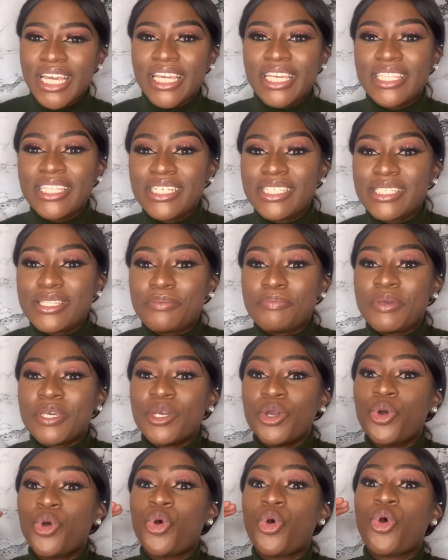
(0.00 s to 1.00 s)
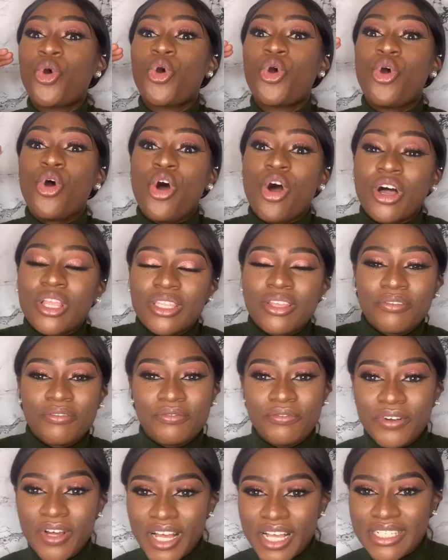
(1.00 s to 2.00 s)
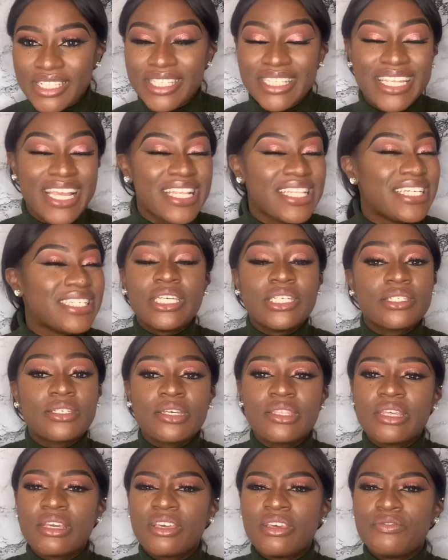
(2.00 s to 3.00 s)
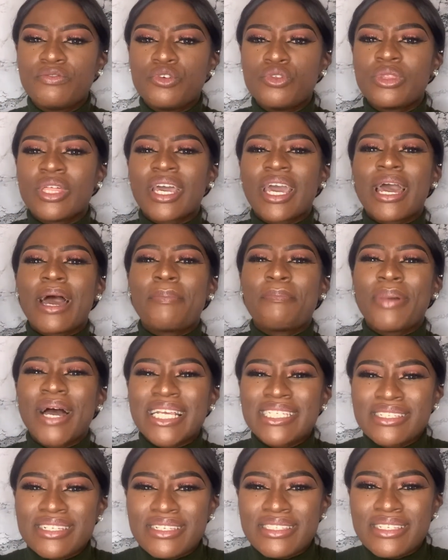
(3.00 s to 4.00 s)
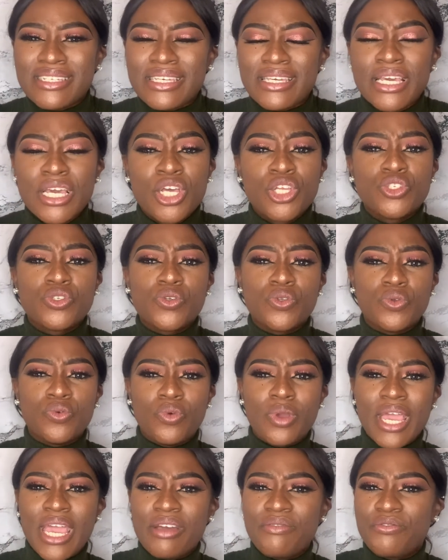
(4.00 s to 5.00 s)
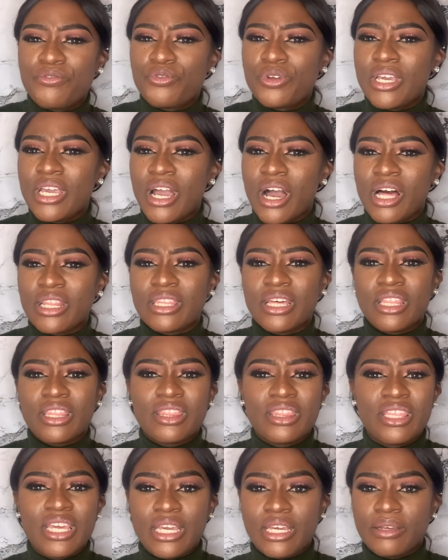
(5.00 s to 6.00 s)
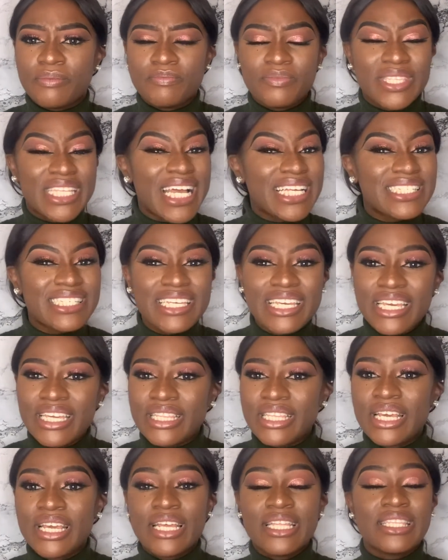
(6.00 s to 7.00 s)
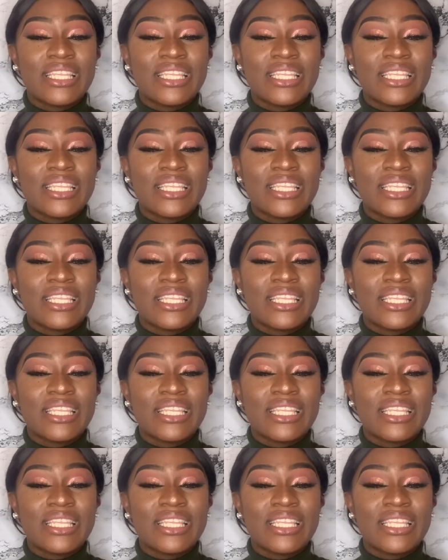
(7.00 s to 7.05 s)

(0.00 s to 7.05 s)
It needs to be God first. Then he's going to give you the capacity to do every other thing. That's it.